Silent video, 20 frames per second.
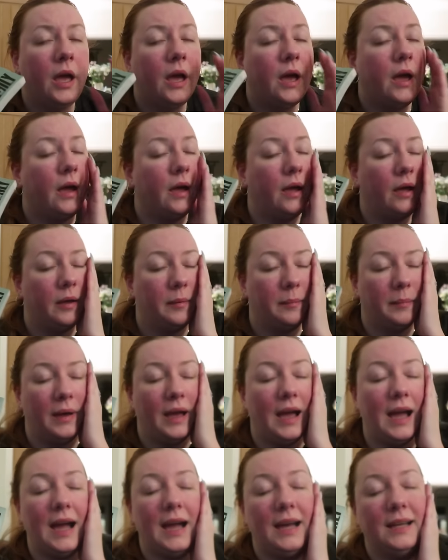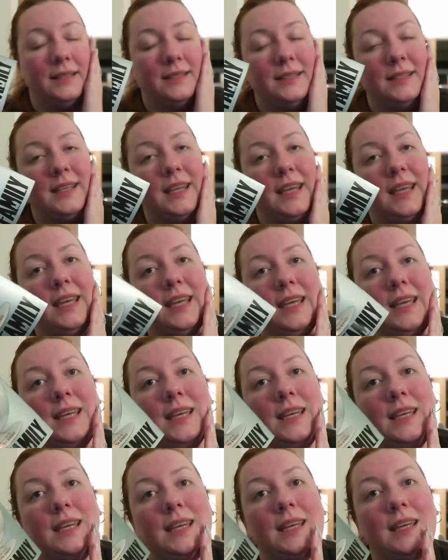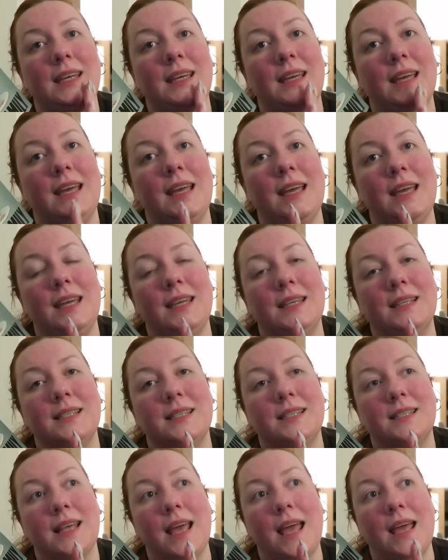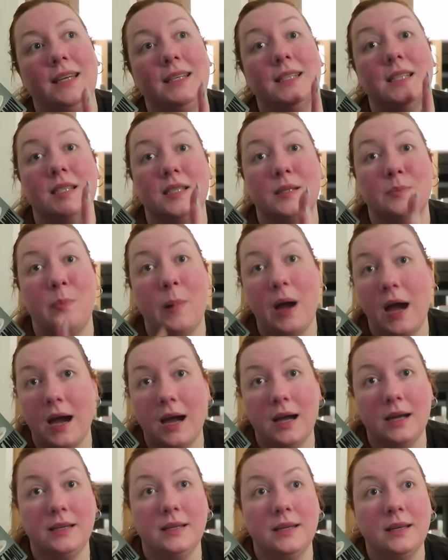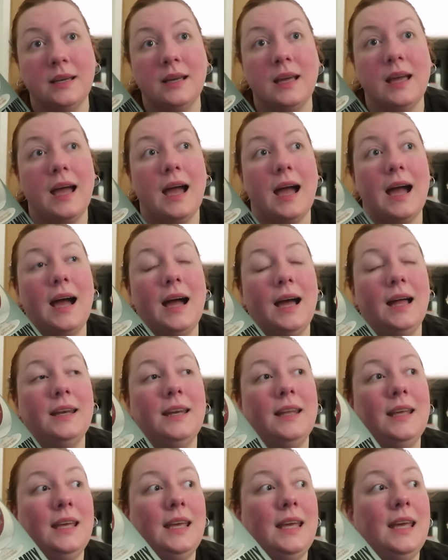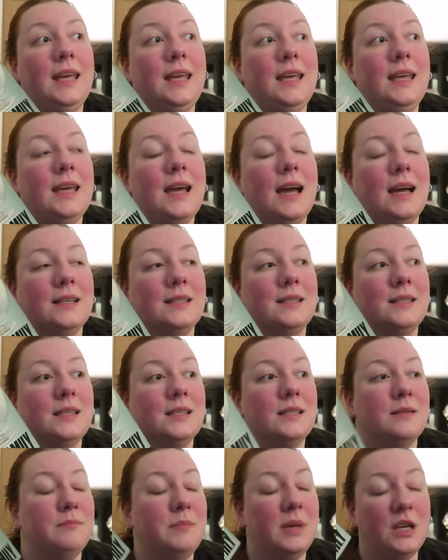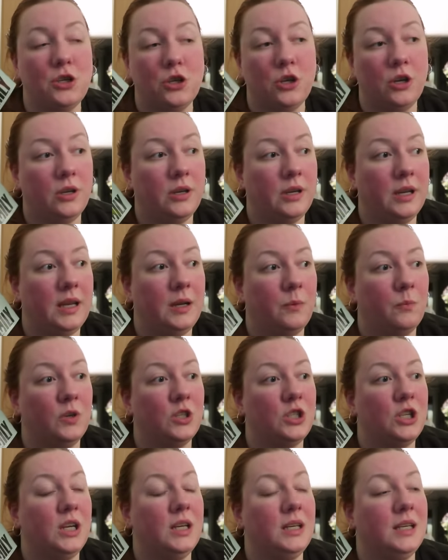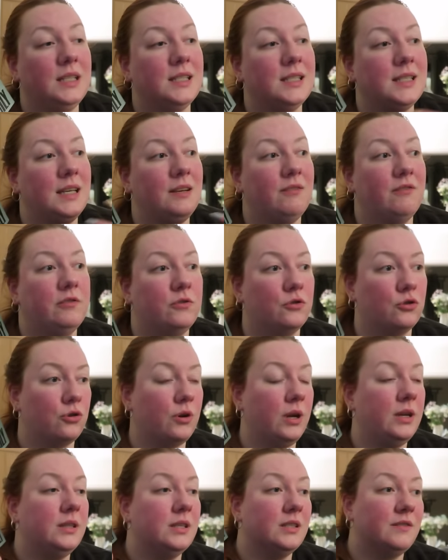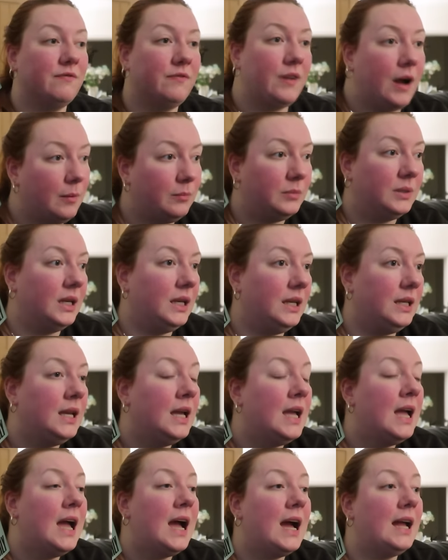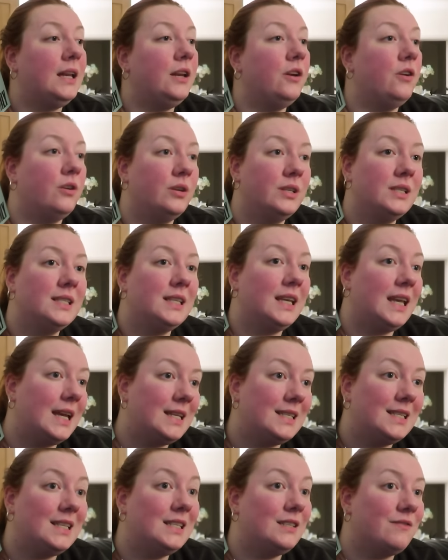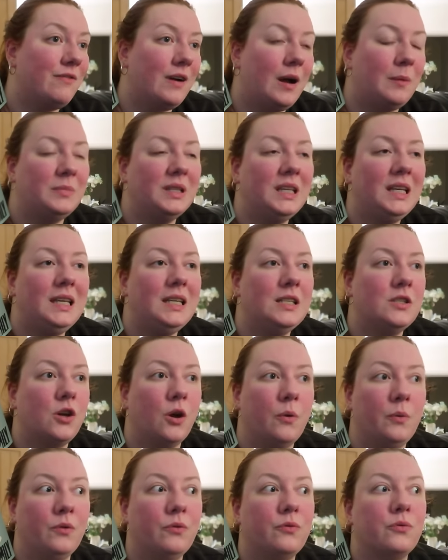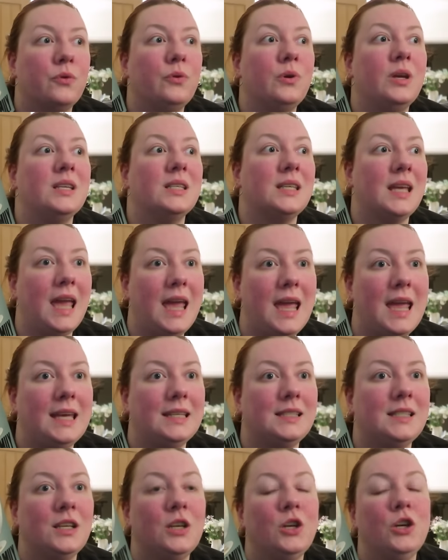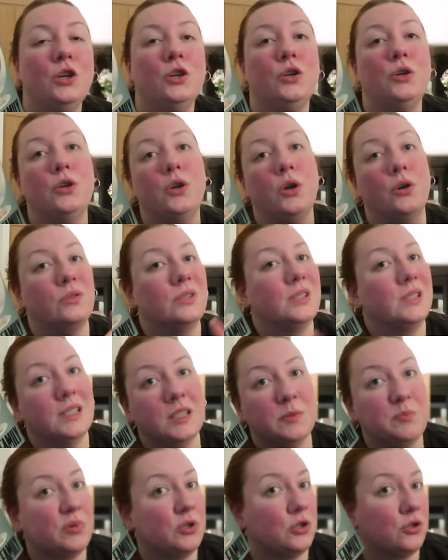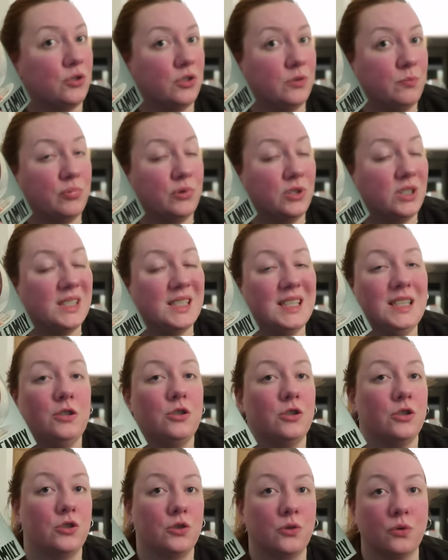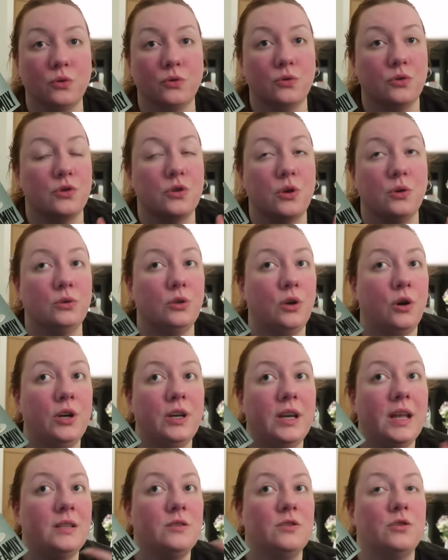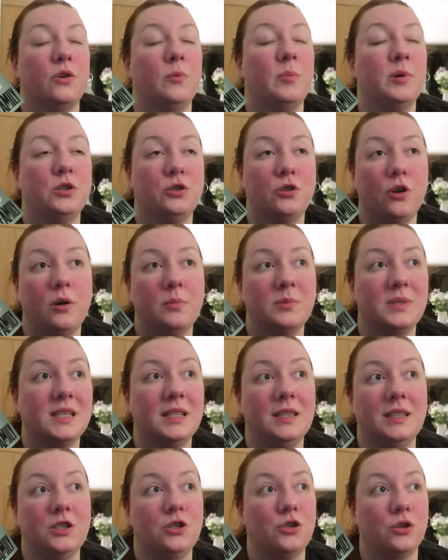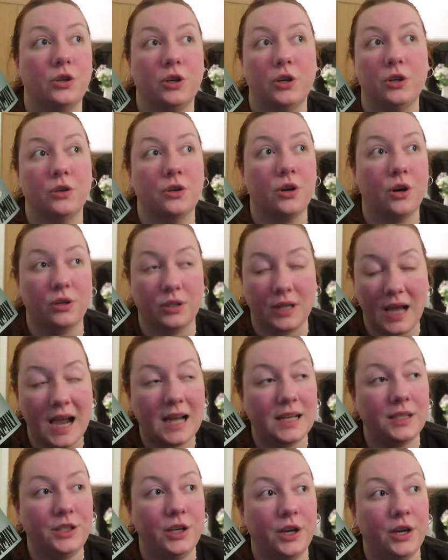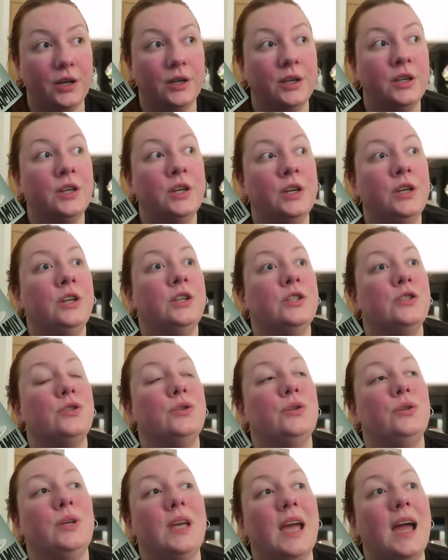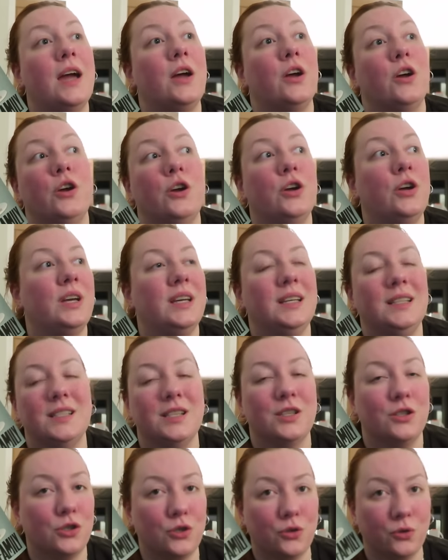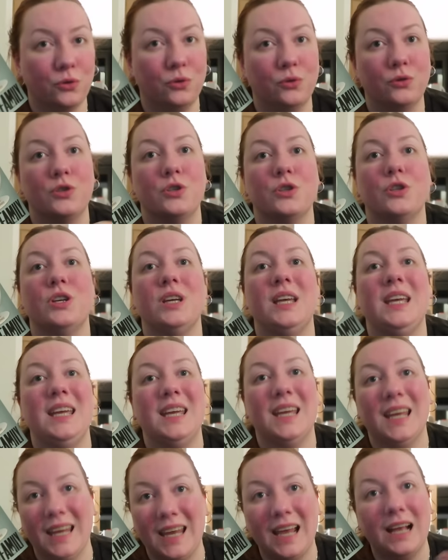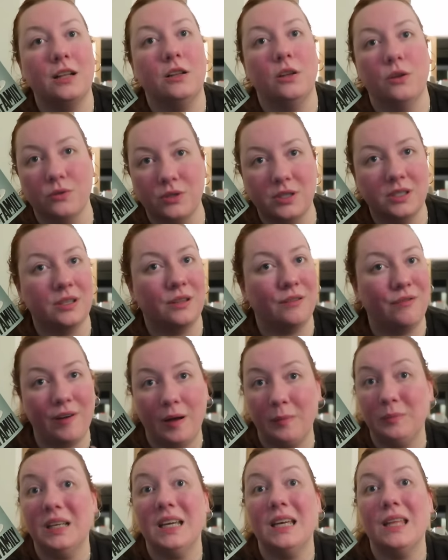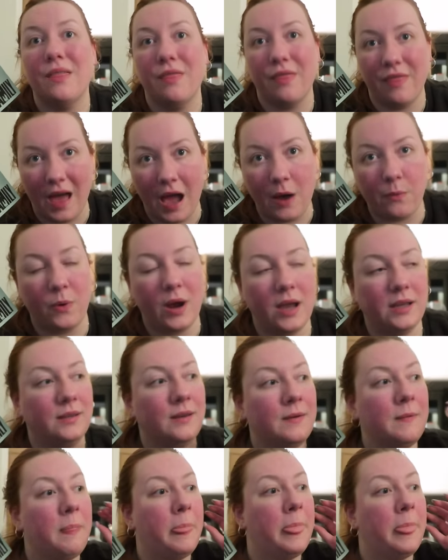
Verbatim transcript: Um, and he is a spy and he has this mission in which he needs to infiltrate this family and in order to get to his family he's going through his kid who goes to this pres prestigious school so Lloyd ends up adopting this young girl called Anya to get her into the school so that he can get close to the family that way